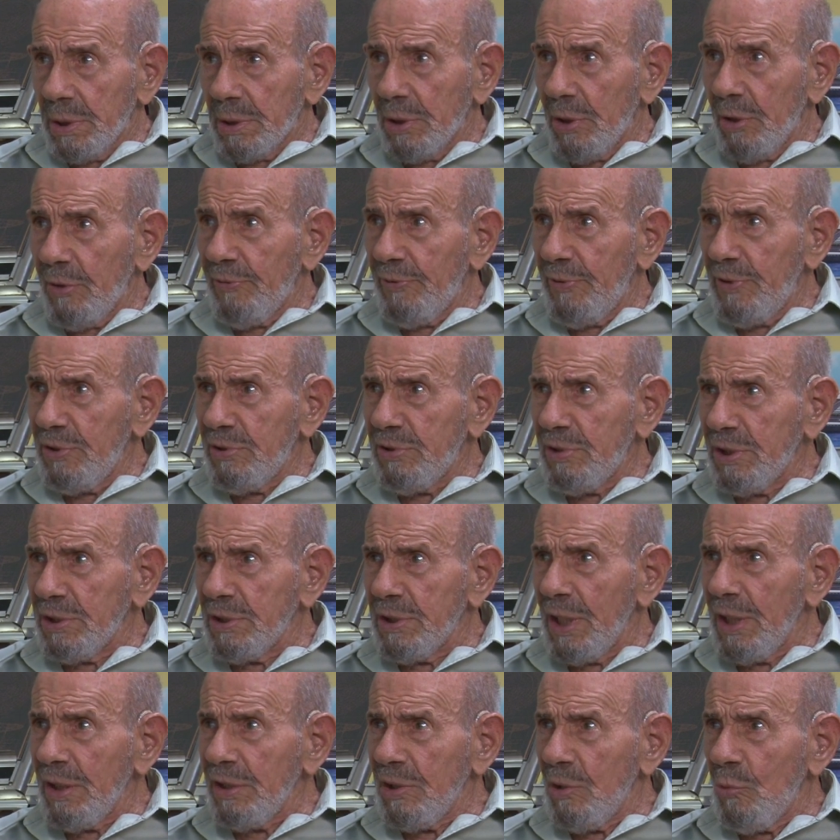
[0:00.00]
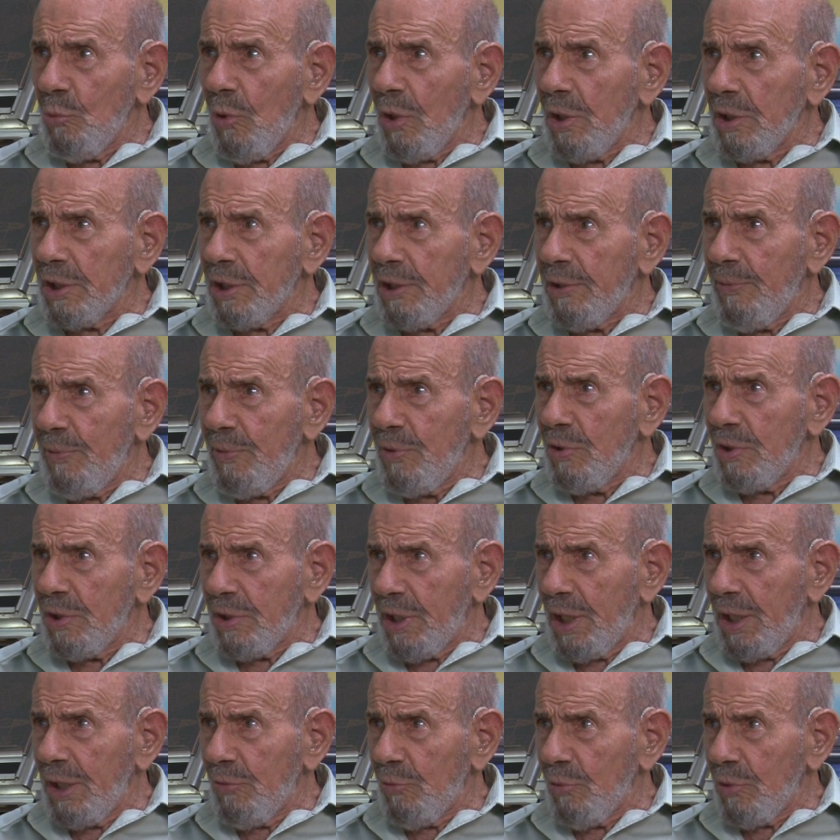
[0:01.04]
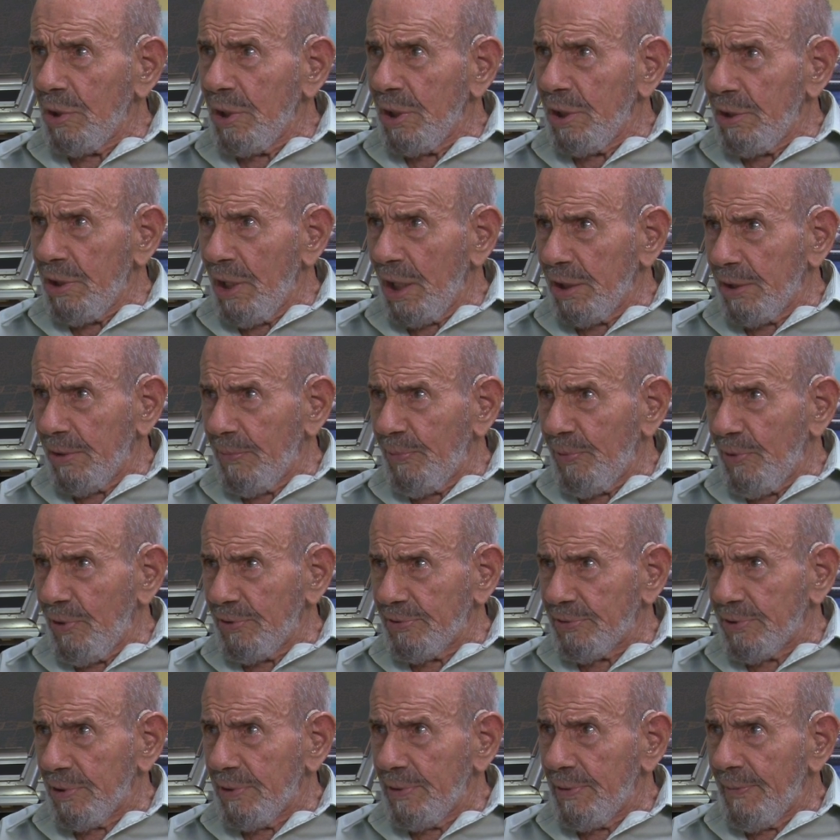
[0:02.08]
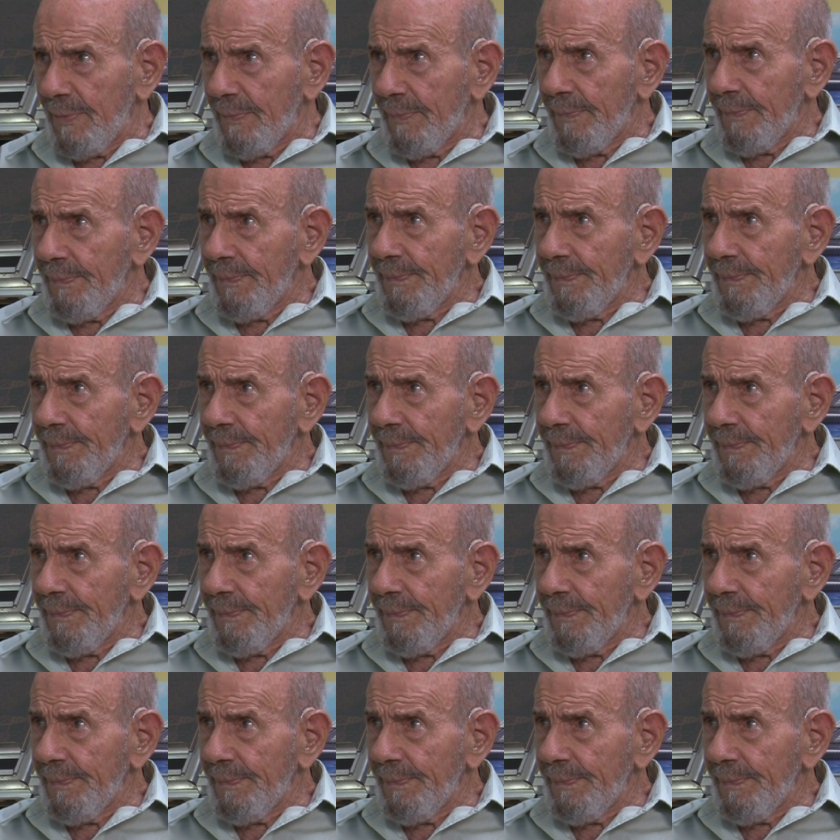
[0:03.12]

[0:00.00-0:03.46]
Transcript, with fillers: So if you sit down and you want to communicate with another person,